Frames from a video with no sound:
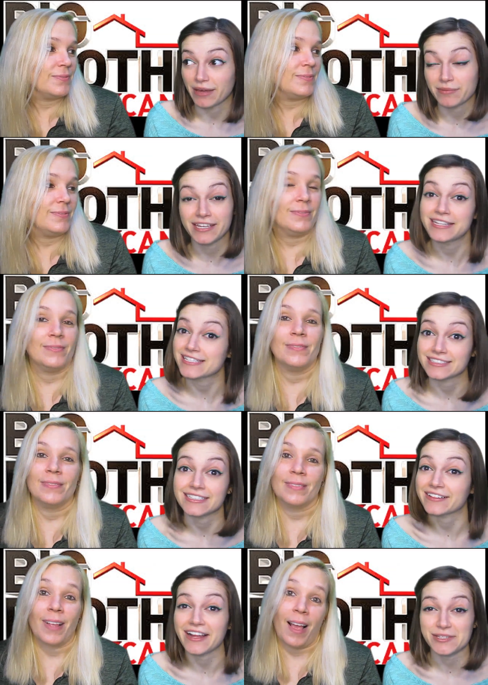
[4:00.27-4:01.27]
Speaker 1: maybe he didn't,
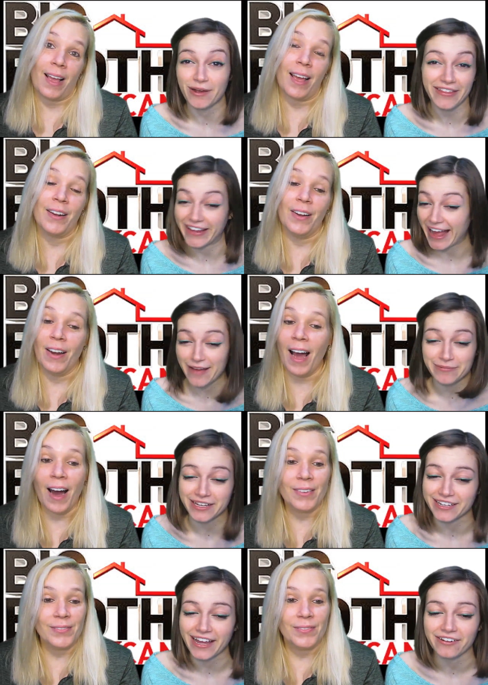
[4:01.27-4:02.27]
and that's why I that
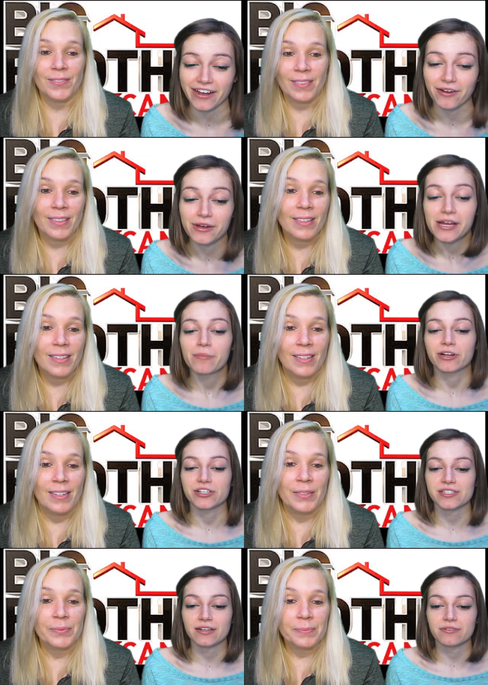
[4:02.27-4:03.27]
happened. Know. I don't know. But
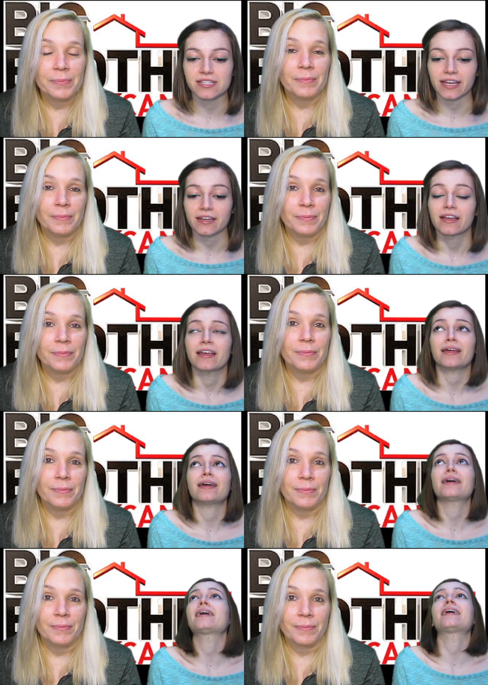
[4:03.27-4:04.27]
Christine was like,
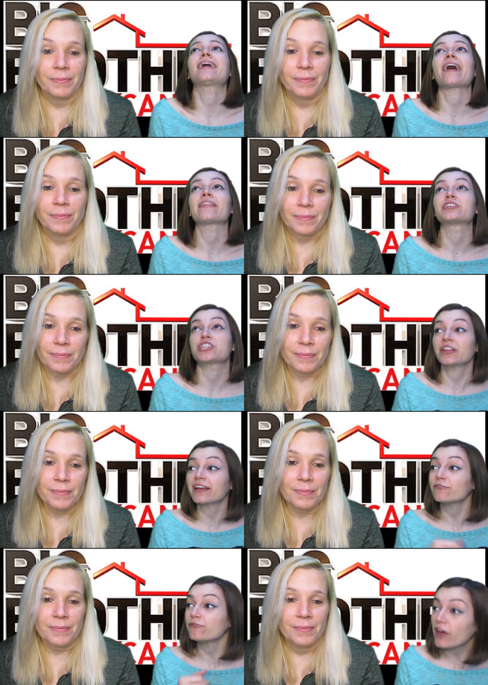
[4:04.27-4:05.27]
uh, then she
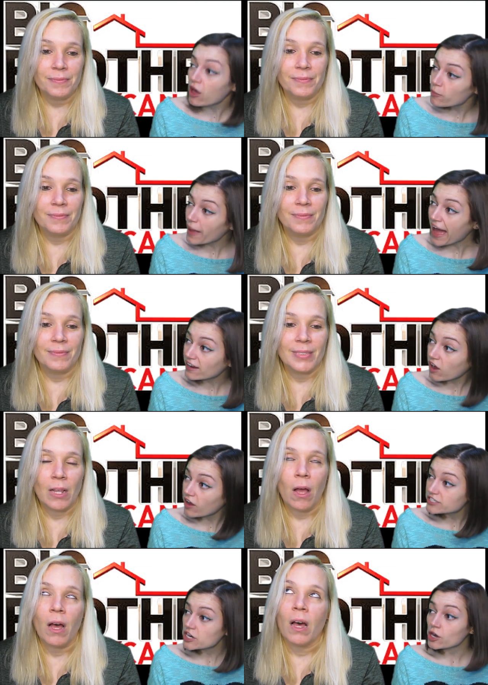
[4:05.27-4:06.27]
like fell back
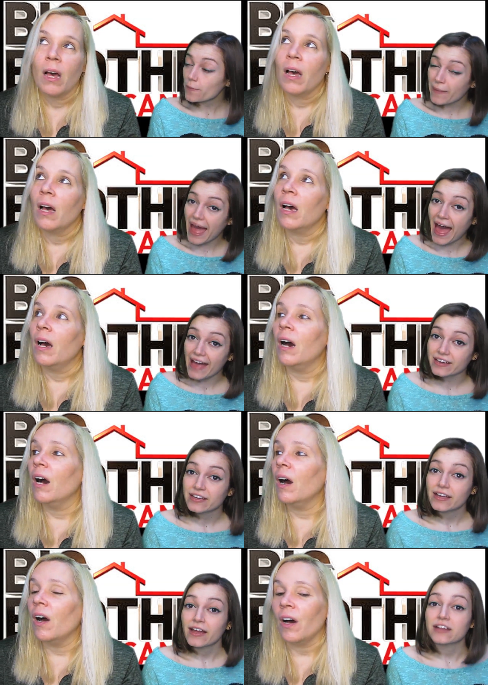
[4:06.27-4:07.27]
onto her back.
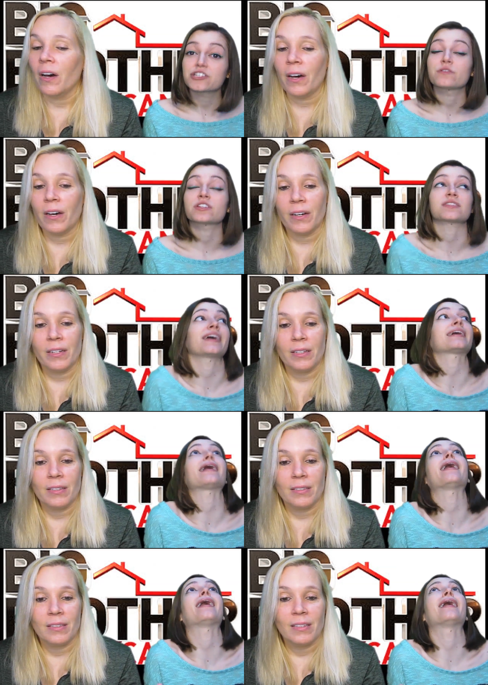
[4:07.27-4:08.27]
Oh. And she was just like,
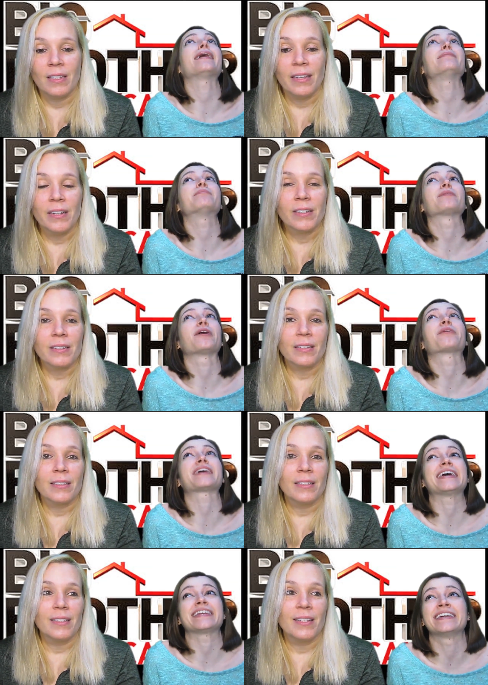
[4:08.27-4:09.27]
I'm
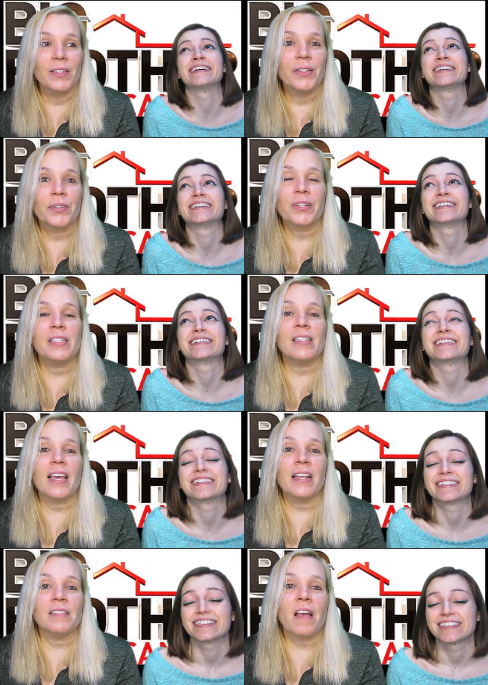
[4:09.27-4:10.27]
broken.
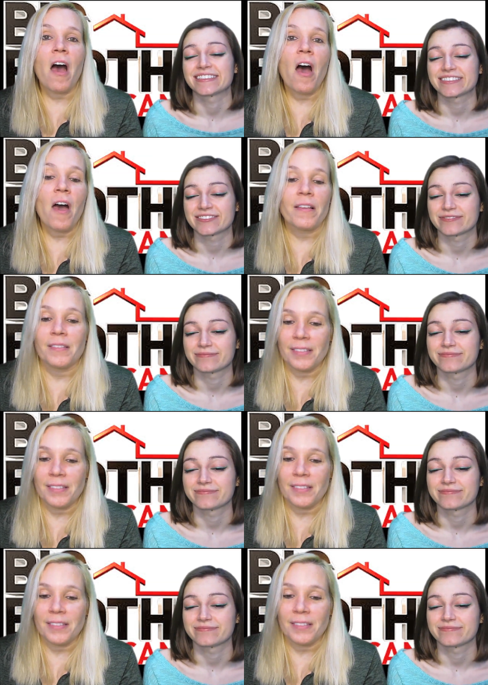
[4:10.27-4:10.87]
Christine's hurt.